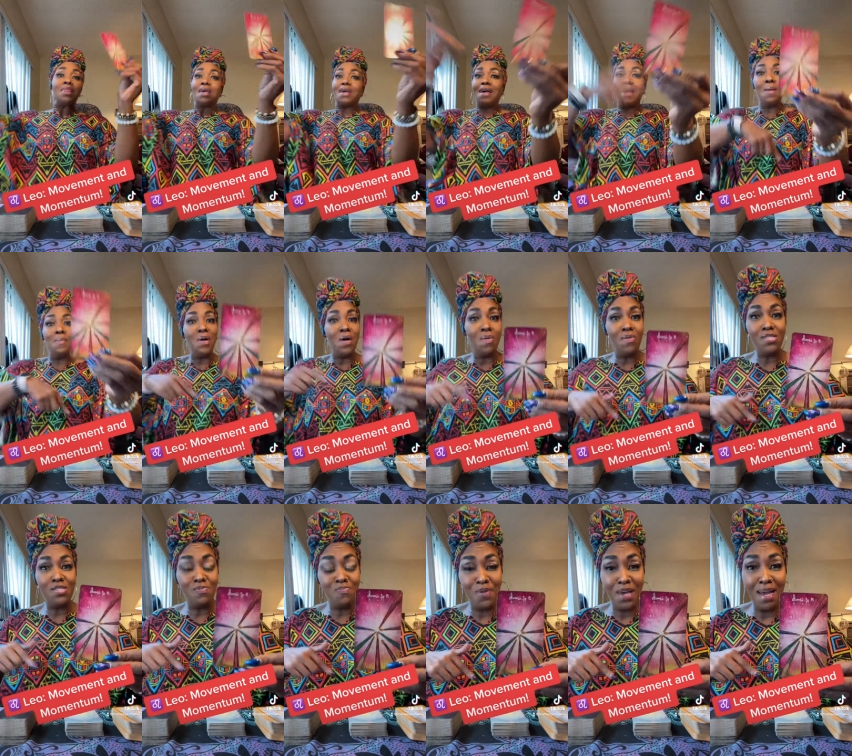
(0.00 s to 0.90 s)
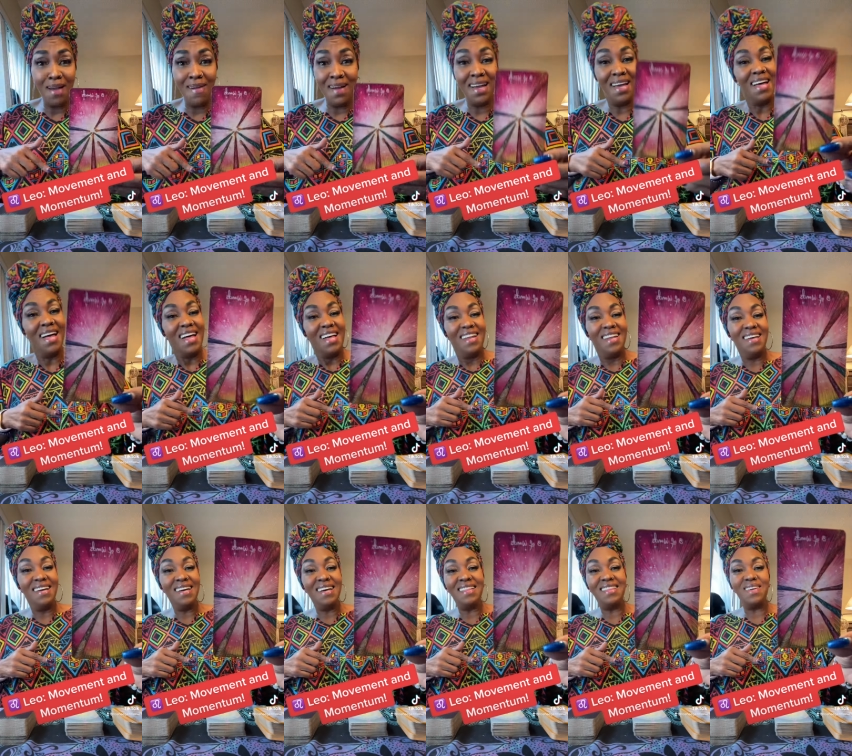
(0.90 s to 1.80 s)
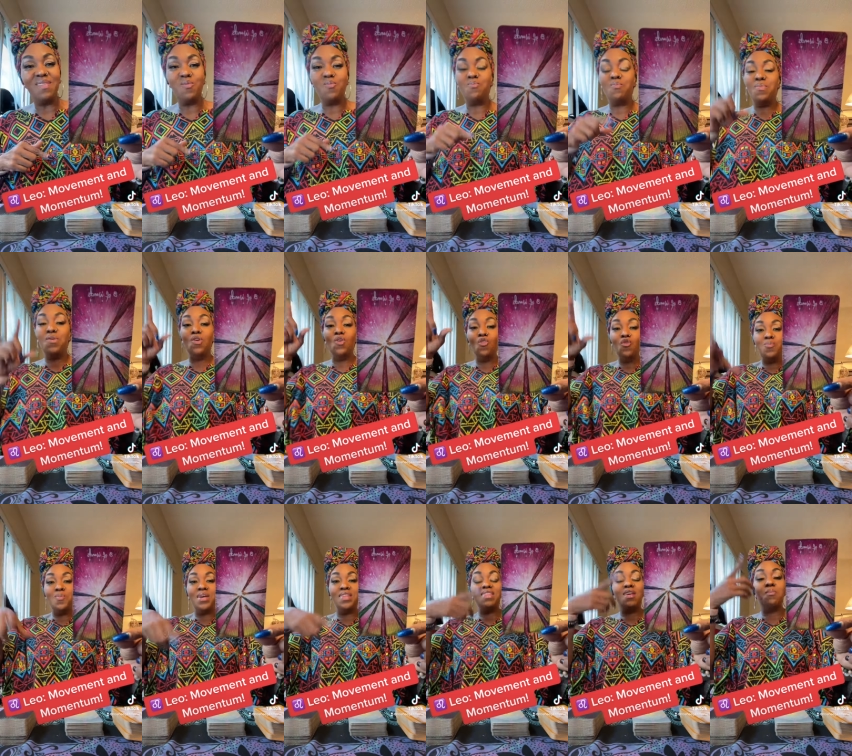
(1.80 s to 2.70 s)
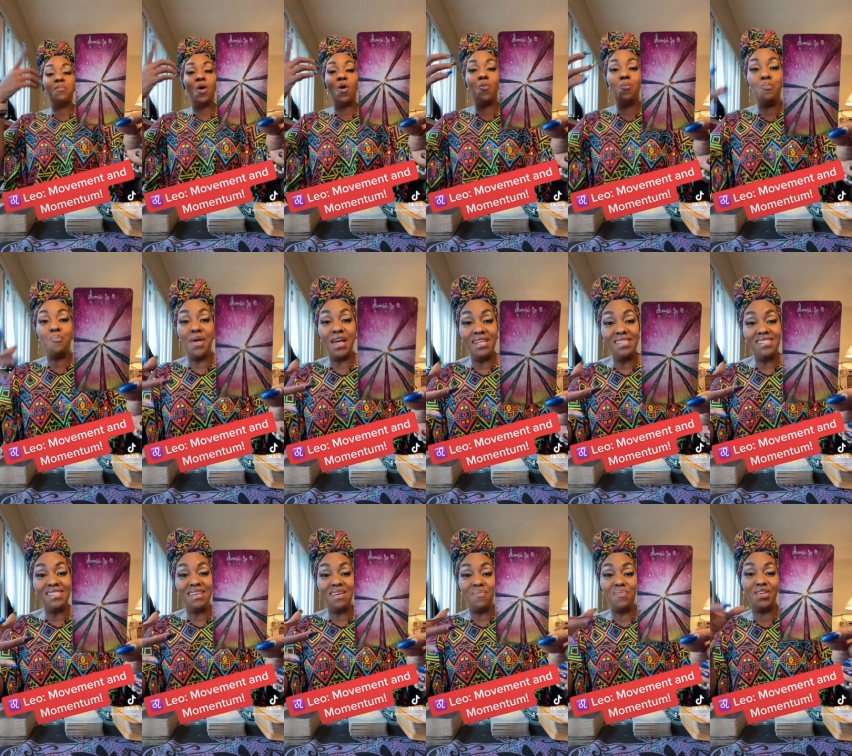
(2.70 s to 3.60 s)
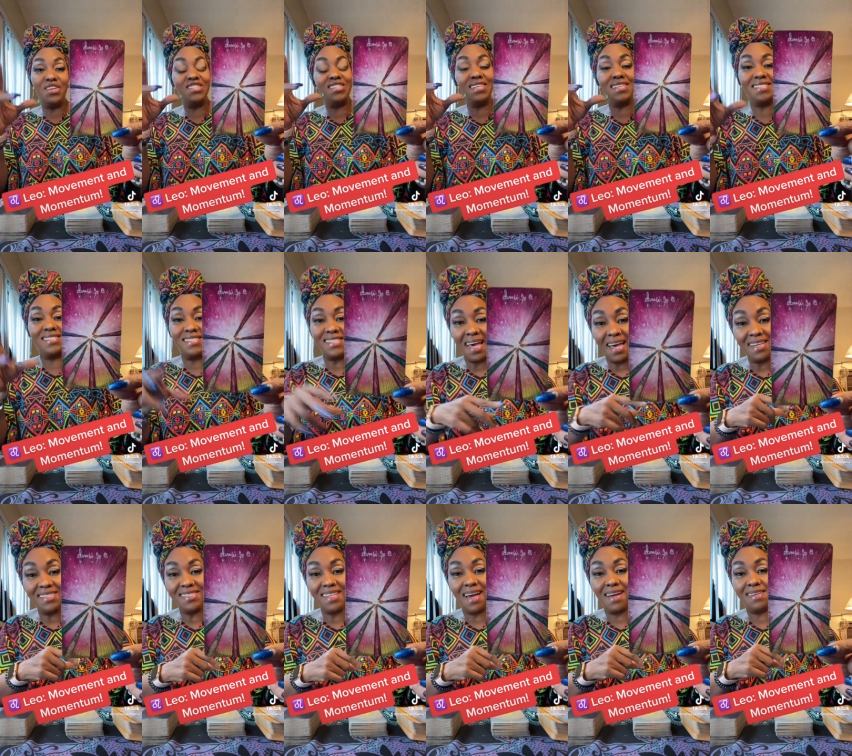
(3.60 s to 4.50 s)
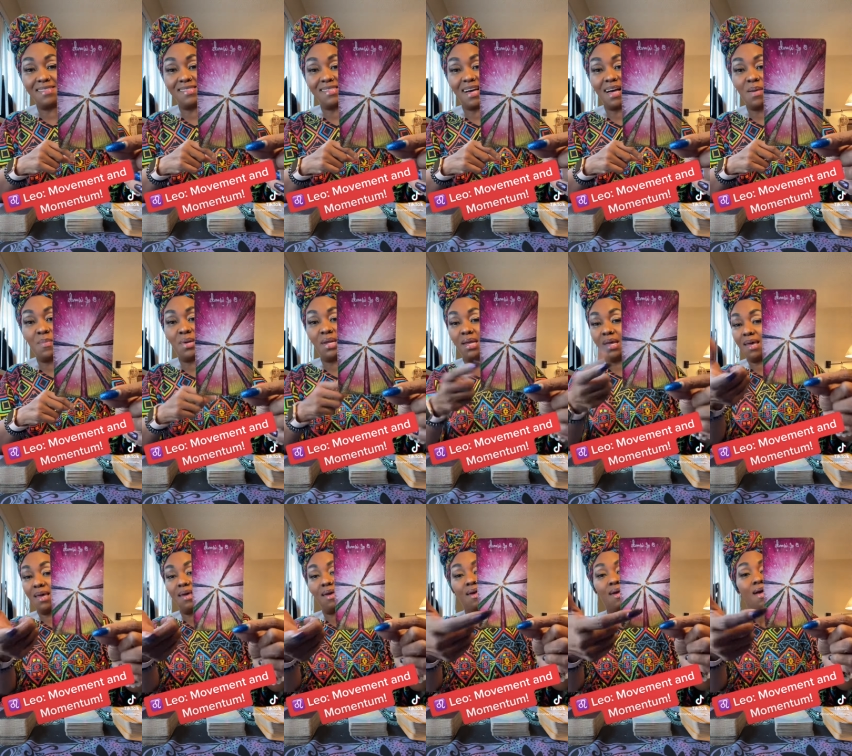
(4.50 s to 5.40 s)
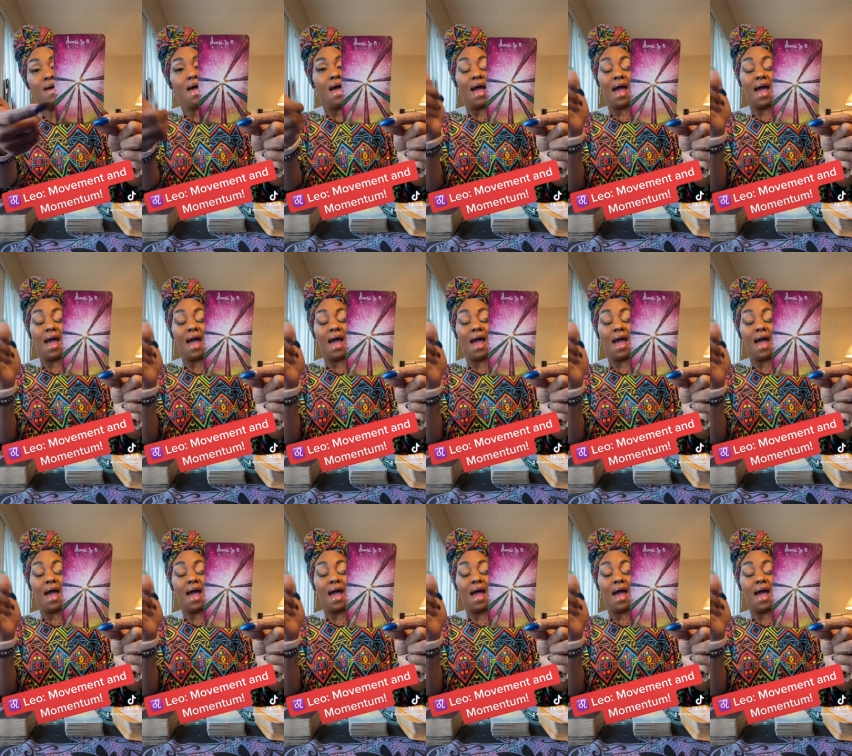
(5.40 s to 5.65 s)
Come on, Spirit. Look at the movement, the momentum, the success that is coming in.